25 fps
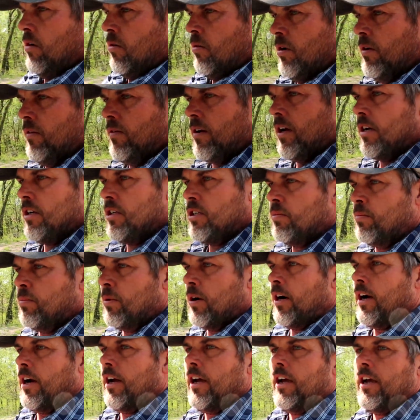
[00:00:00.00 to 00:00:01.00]
We've got to
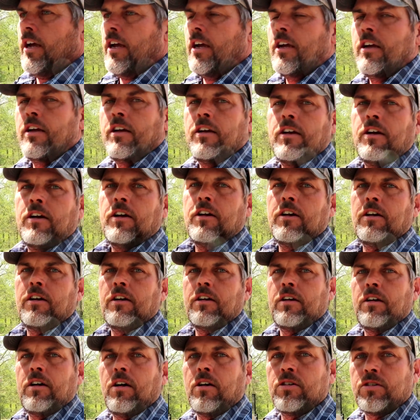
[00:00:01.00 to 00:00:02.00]
spray
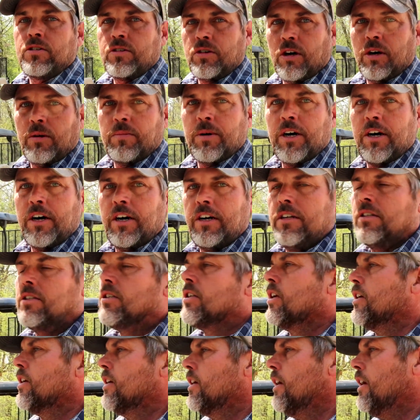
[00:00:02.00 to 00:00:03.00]
our
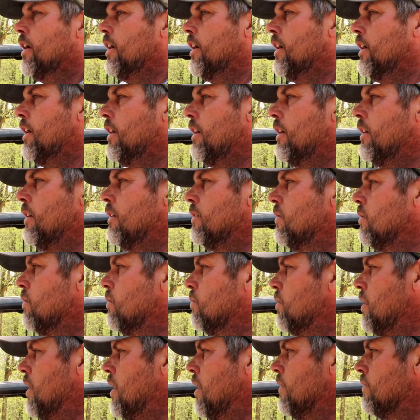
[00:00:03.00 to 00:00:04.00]
strawberries, and
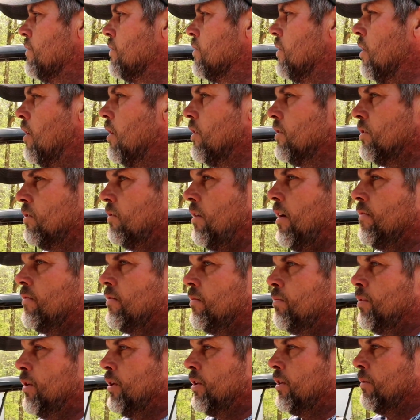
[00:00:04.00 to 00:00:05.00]
we also have
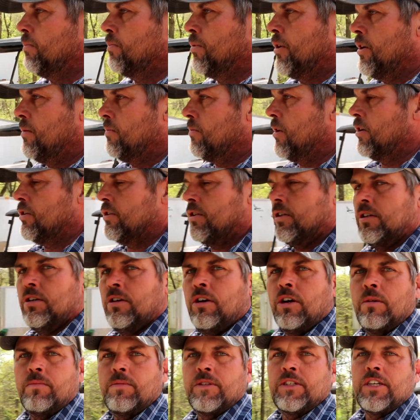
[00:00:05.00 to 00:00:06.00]
to put the pre-emergent
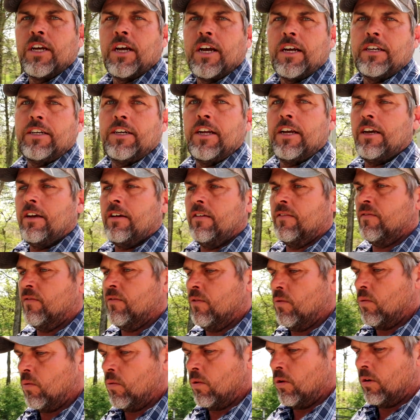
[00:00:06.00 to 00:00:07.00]
herbicide down
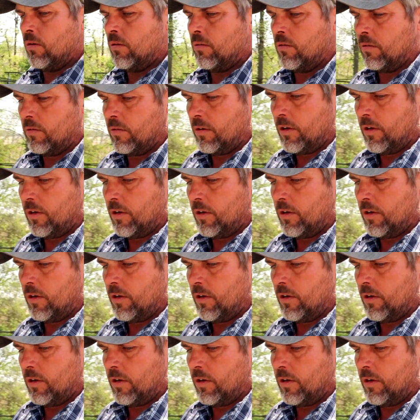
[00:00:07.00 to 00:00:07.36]
for